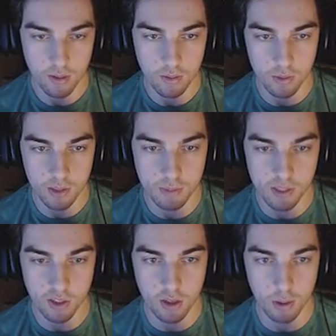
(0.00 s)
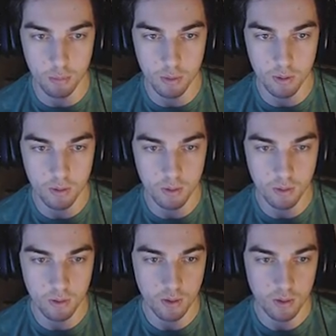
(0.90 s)
We smash the cupboard open?
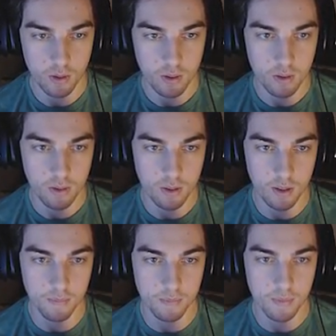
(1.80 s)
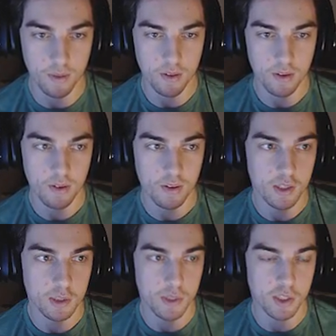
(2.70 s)
Yep.
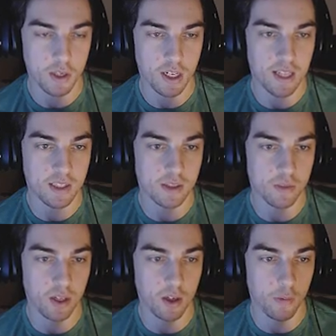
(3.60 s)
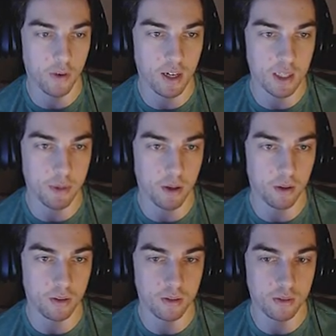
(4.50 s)
Smash a glass window with a glass
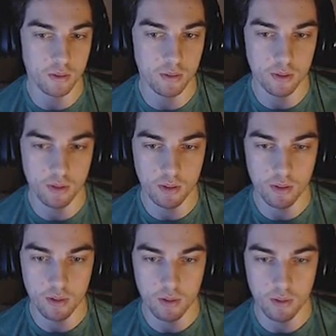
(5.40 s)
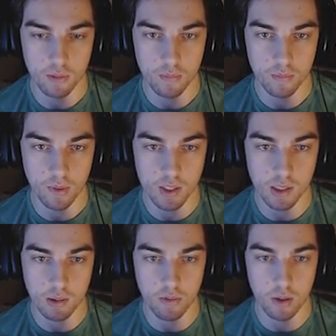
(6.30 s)
bottle. That's
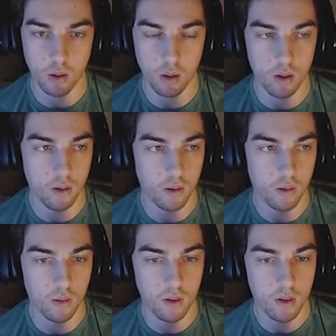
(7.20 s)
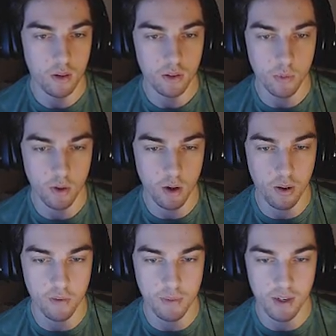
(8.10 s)
how I roll. So we got quite
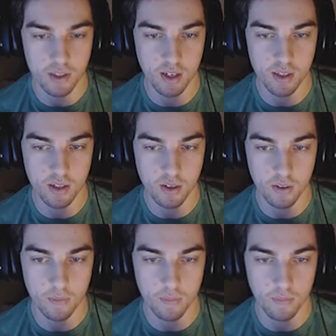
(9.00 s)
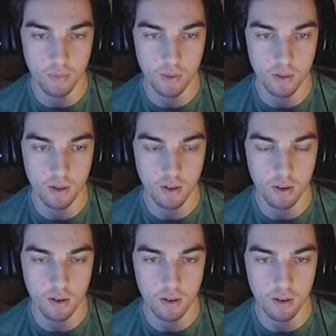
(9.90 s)
a few matches there, that's good.
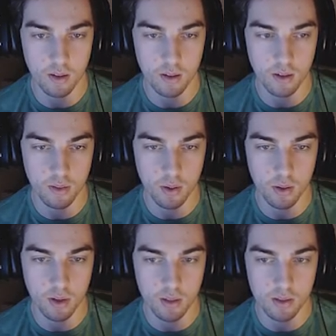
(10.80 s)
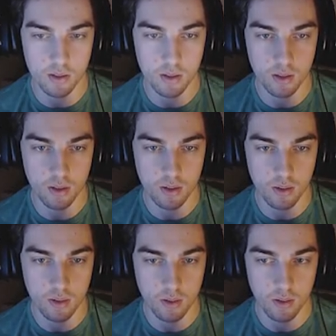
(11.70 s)
Uh, we're under this.
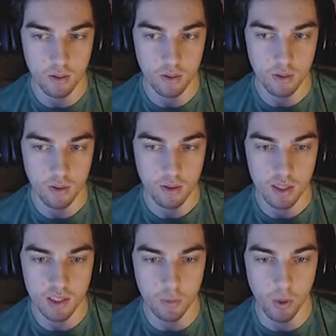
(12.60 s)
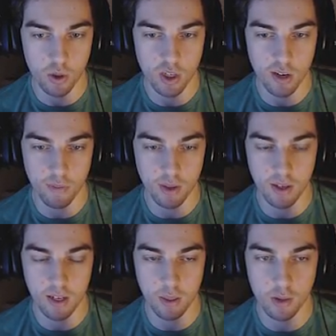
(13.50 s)
That's the wheelchair from
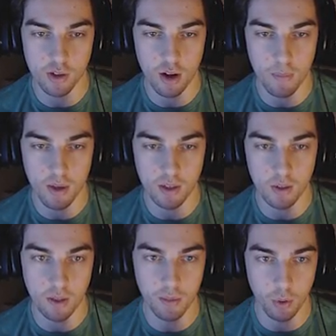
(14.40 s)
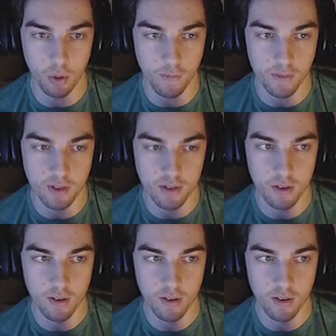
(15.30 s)
the, the start menu when it moves.